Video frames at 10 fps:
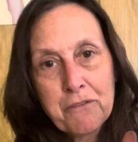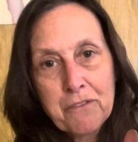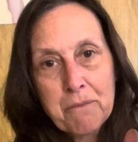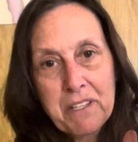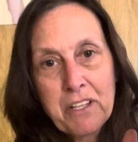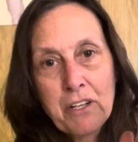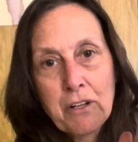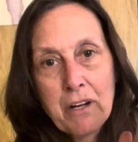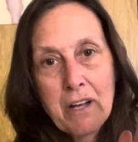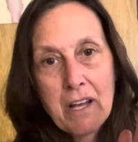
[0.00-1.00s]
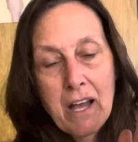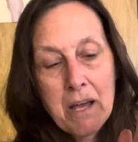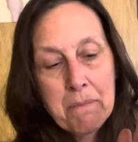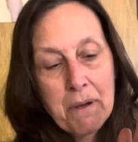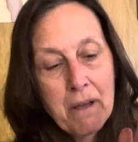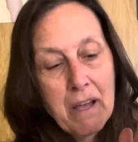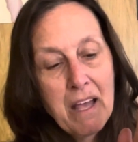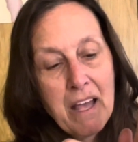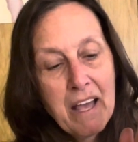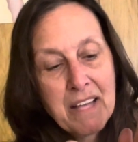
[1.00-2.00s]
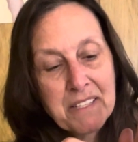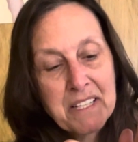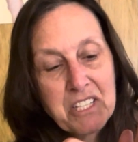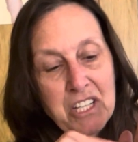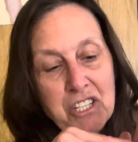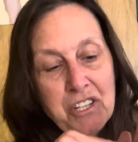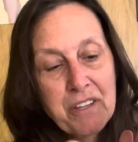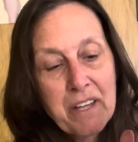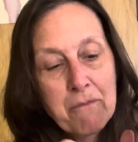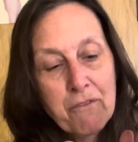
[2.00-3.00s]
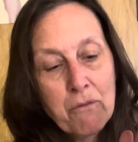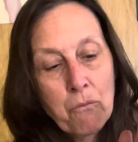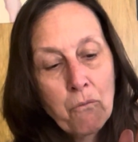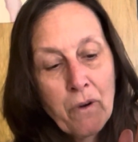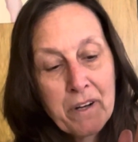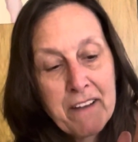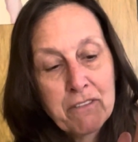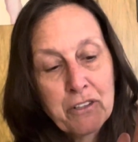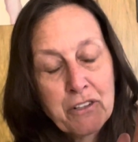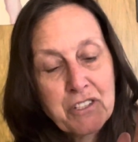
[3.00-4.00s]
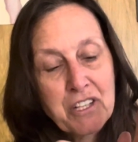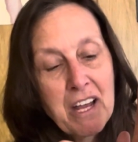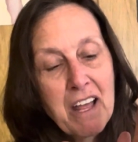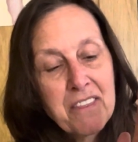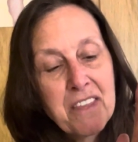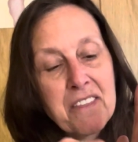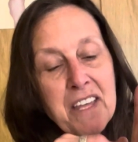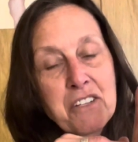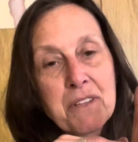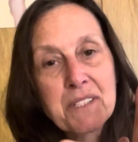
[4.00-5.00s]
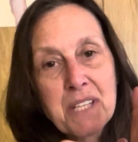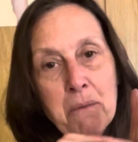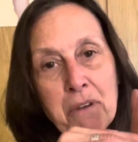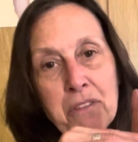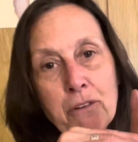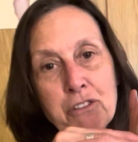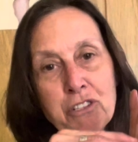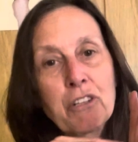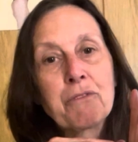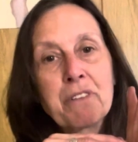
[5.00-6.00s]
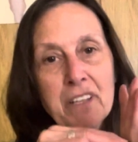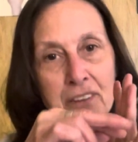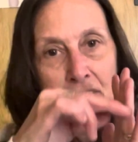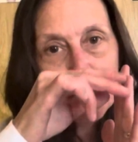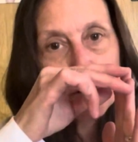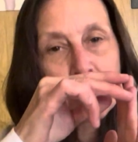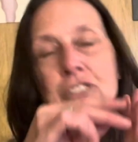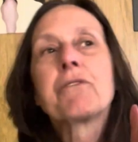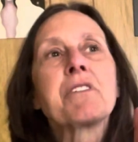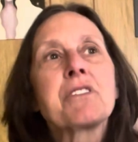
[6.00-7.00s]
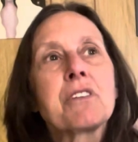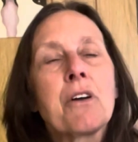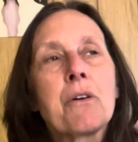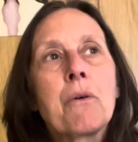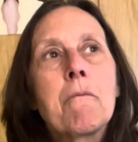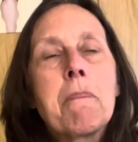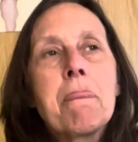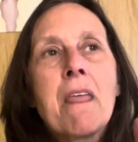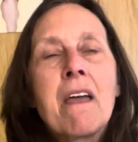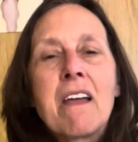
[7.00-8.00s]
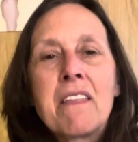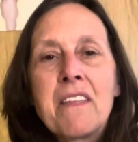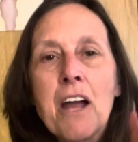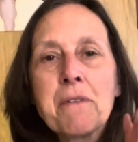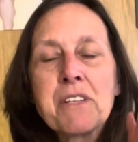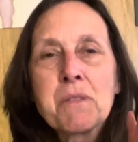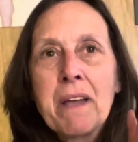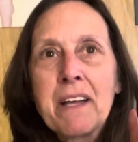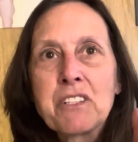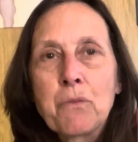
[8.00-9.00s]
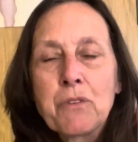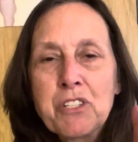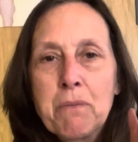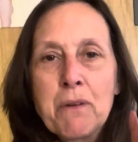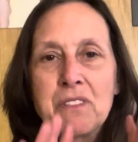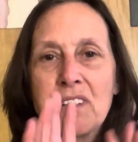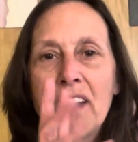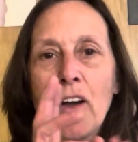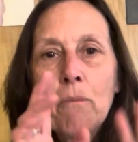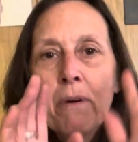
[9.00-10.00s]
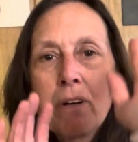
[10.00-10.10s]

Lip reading: from here up as I teach them from what I've learned. Then they do the same with their children and then their children. So in that respect, we're supposed to help